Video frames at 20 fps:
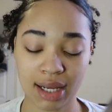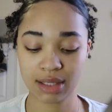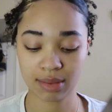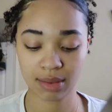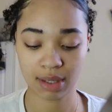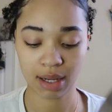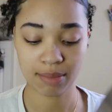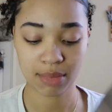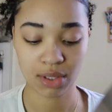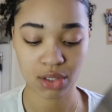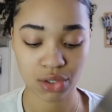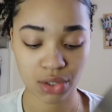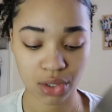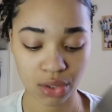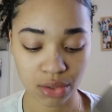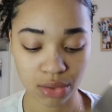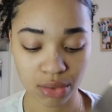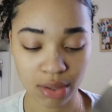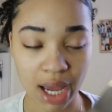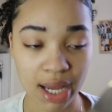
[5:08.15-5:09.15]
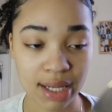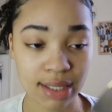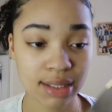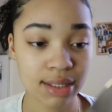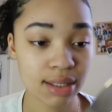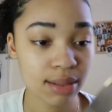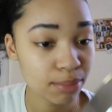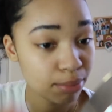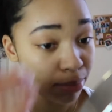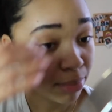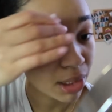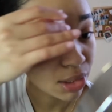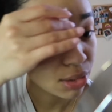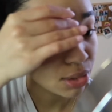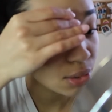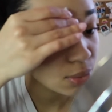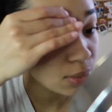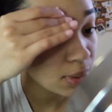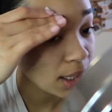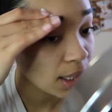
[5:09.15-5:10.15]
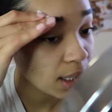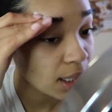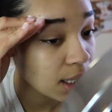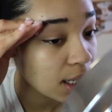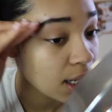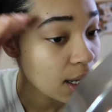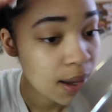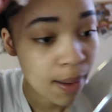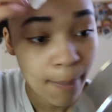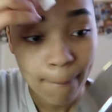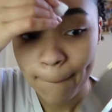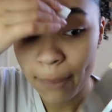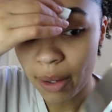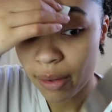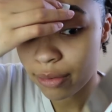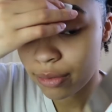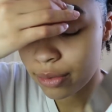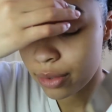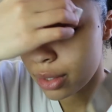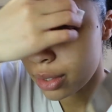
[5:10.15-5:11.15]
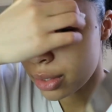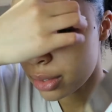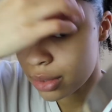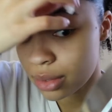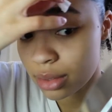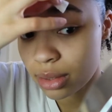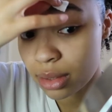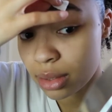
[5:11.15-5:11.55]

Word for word: That's what I'm gonna show you guys me doing. But first,